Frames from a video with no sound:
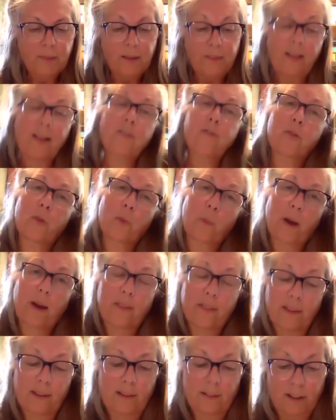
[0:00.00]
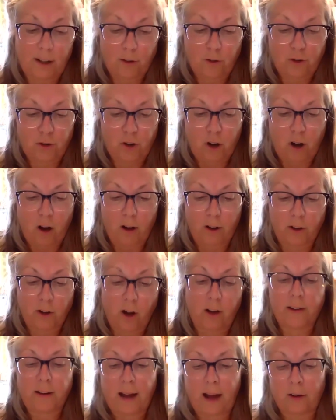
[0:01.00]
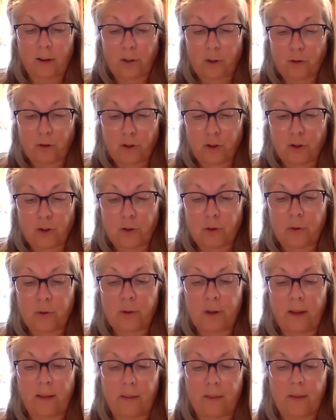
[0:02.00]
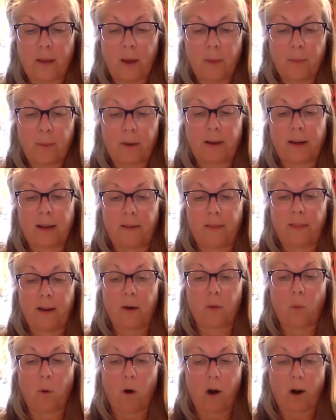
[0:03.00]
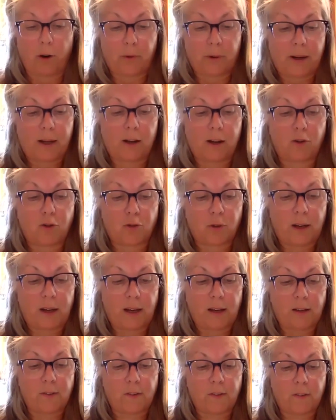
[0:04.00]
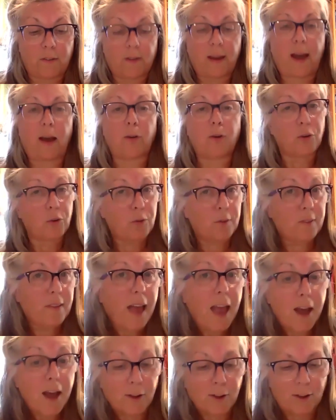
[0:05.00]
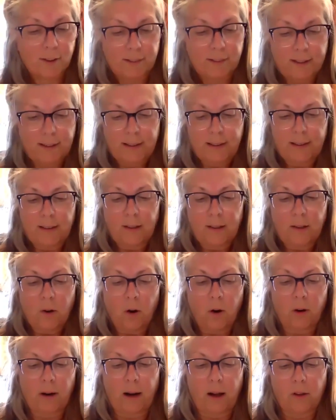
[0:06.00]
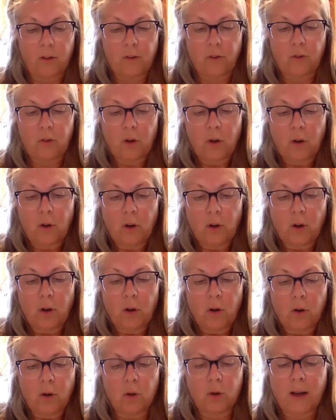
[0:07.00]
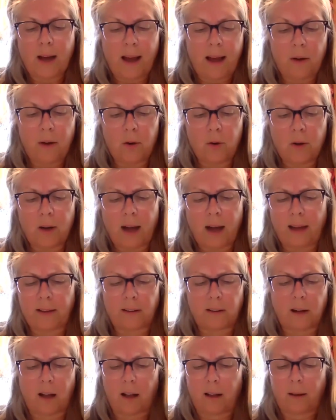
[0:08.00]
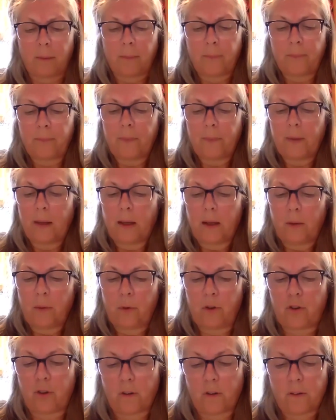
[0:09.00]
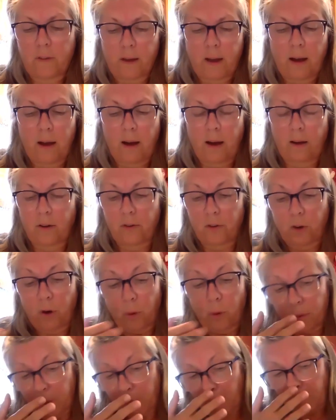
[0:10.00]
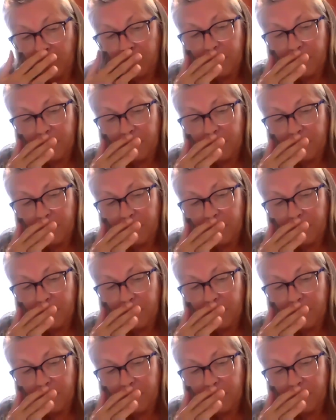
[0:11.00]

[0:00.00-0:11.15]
That's the way the Dutch talk, not how do you do, but in their watery country, it's how do you sail? Or else, hoe gaat het al? Which is, how does it go with you?